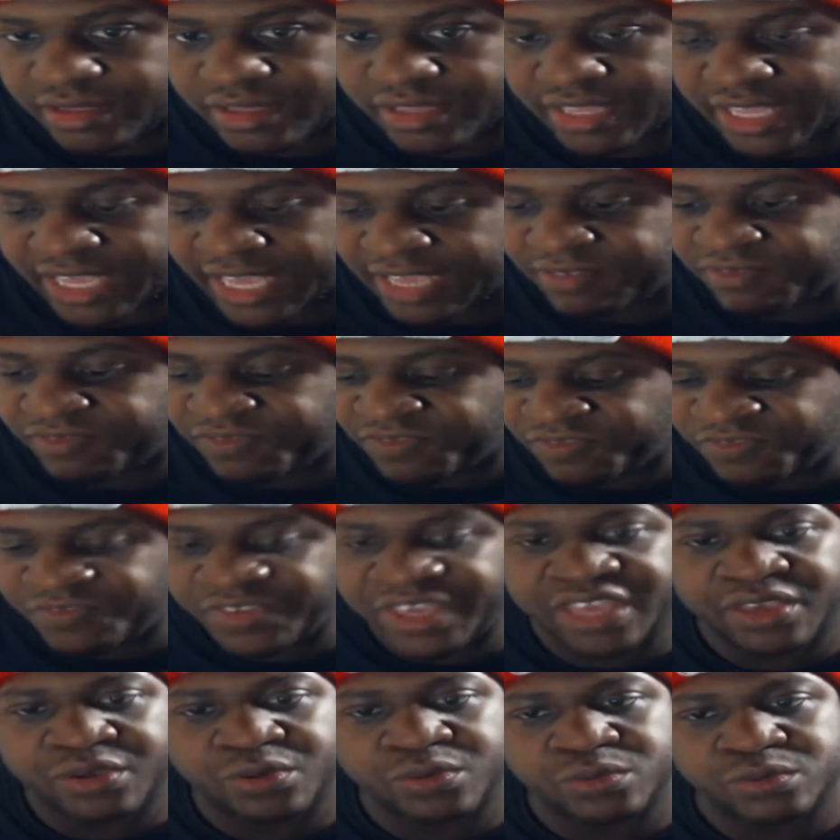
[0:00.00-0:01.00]
It
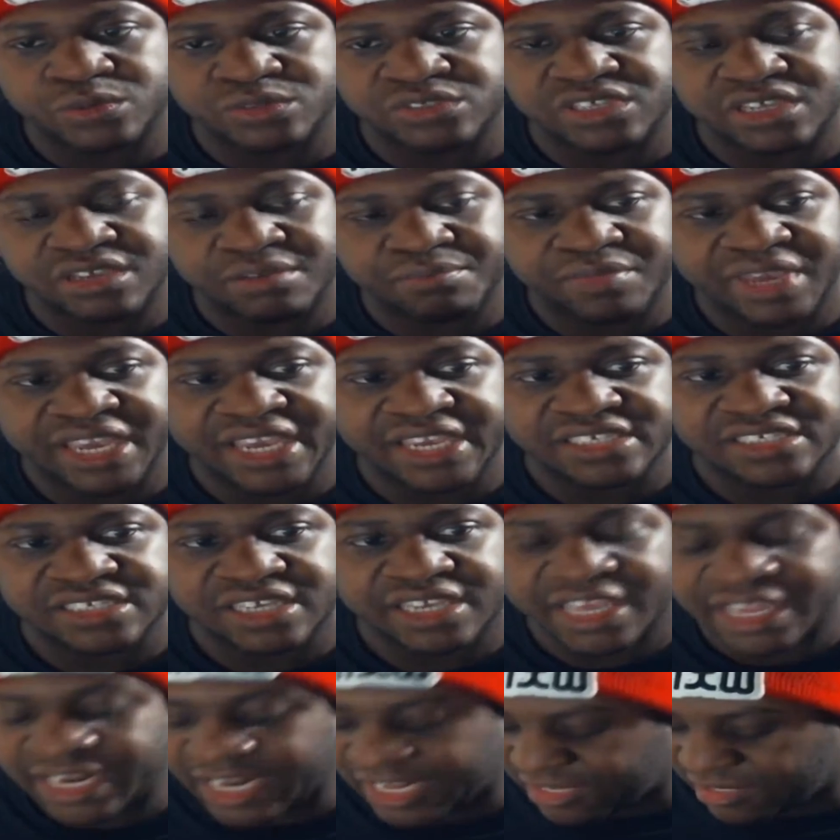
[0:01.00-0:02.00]
feels
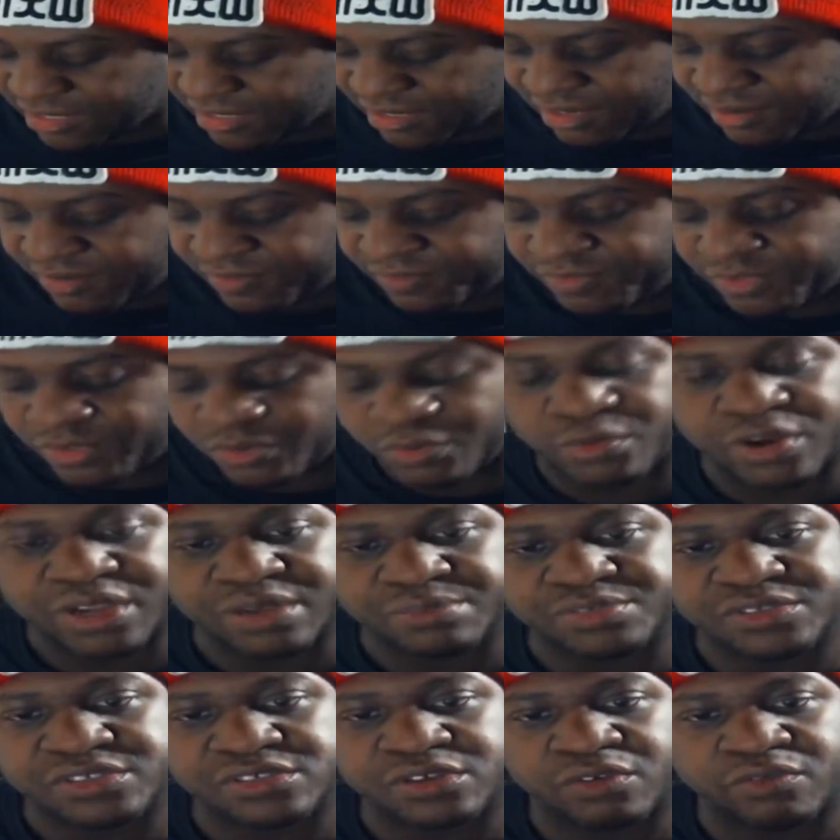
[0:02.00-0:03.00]
amazing, and I love the
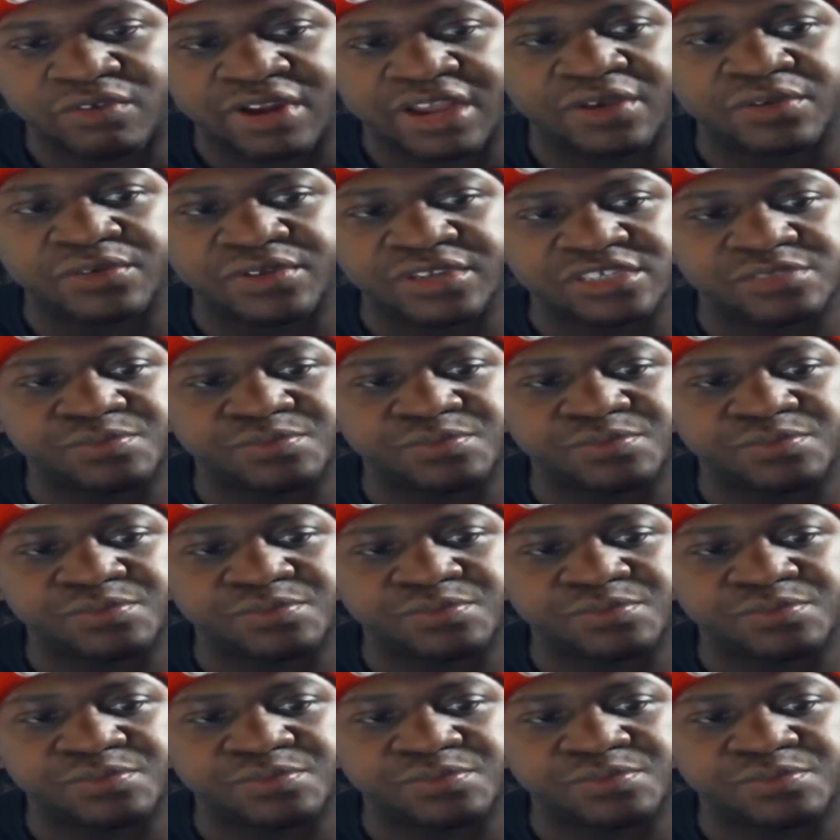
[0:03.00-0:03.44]
grips around this